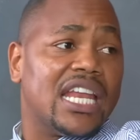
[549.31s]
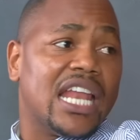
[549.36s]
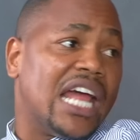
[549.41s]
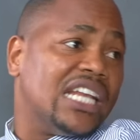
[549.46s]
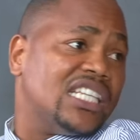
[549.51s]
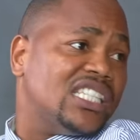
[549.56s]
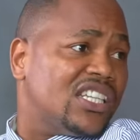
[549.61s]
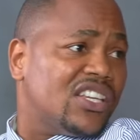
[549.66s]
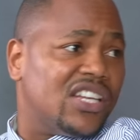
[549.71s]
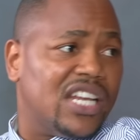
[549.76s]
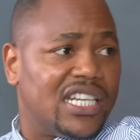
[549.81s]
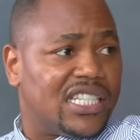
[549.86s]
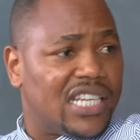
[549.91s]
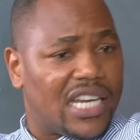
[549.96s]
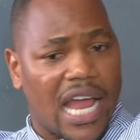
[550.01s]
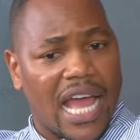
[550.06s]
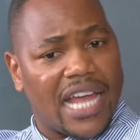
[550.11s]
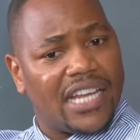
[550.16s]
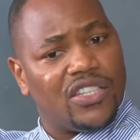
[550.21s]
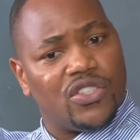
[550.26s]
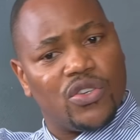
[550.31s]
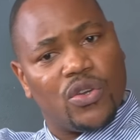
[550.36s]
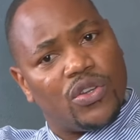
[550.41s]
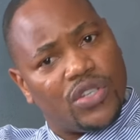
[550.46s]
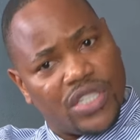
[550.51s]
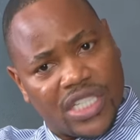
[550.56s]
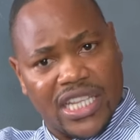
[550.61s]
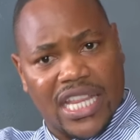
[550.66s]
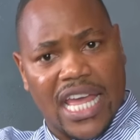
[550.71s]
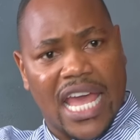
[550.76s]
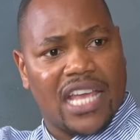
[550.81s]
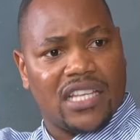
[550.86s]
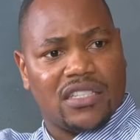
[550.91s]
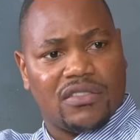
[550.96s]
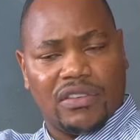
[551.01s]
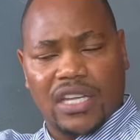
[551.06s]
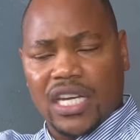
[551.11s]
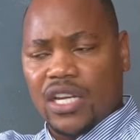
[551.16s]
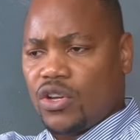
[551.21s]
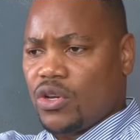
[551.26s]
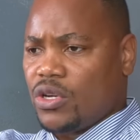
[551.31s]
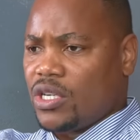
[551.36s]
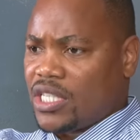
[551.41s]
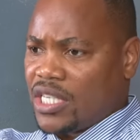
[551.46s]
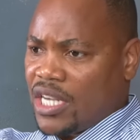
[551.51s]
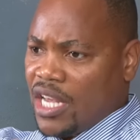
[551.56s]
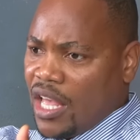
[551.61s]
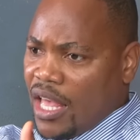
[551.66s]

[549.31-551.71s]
articulate an ideology there is very good.